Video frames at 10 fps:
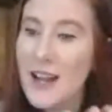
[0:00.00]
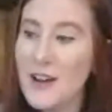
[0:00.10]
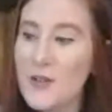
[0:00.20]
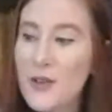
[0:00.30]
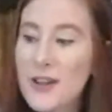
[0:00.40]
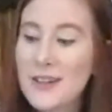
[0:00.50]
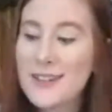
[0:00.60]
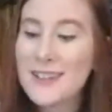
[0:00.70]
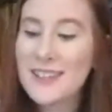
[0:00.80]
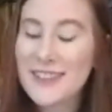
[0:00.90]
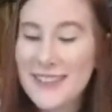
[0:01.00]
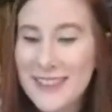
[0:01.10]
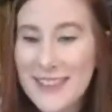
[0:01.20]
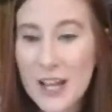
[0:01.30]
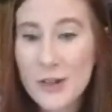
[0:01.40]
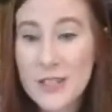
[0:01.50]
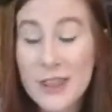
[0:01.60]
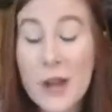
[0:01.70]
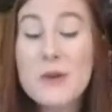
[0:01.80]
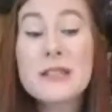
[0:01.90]
There
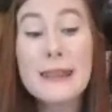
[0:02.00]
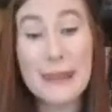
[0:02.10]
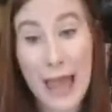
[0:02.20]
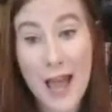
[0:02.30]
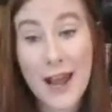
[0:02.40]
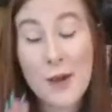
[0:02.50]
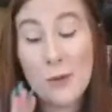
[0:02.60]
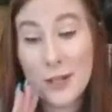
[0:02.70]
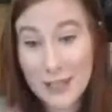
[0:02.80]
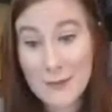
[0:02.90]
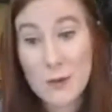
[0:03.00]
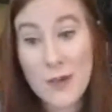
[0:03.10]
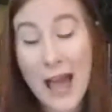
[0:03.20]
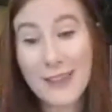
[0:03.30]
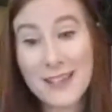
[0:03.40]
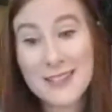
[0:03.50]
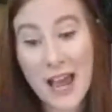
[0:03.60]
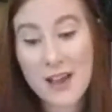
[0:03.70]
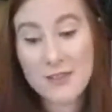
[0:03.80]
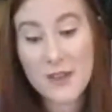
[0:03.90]
was a lot. I will give you that. Like
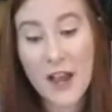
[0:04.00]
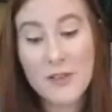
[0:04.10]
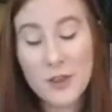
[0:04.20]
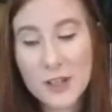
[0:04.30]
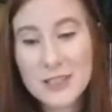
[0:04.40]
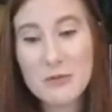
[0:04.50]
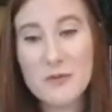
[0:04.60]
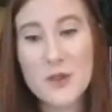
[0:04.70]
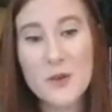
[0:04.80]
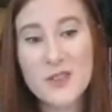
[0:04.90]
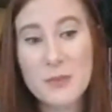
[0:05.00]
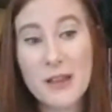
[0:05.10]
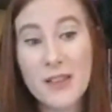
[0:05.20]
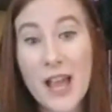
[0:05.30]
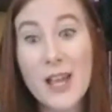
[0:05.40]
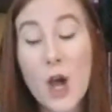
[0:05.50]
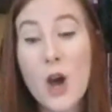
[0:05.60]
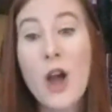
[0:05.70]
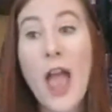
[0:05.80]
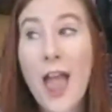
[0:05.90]
I've looked at reviews of being like
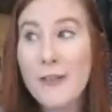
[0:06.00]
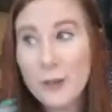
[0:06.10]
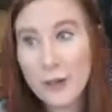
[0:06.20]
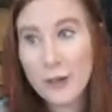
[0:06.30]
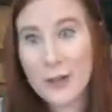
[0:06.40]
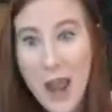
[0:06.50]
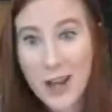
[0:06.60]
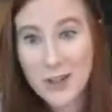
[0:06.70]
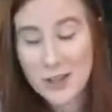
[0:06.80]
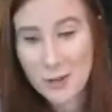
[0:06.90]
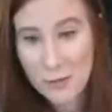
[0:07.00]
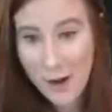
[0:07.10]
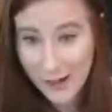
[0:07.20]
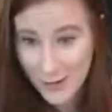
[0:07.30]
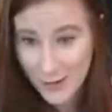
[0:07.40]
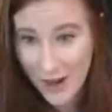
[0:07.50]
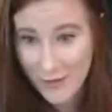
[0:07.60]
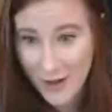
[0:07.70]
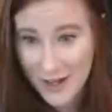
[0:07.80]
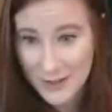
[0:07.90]
every other page is a
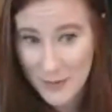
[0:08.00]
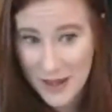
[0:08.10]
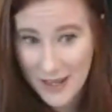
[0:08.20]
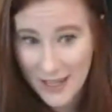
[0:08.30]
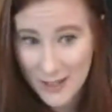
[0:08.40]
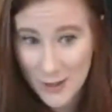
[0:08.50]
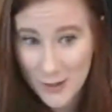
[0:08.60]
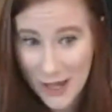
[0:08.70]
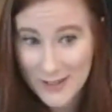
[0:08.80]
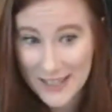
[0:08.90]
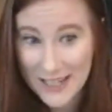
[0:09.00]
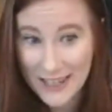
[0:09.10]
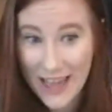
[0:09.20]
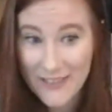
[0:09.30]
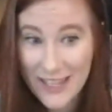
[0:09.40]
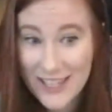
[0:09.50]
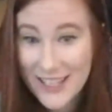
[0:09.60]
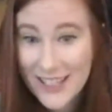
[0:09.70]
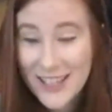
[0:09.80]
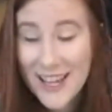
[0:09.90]
reminder of us being in 2011.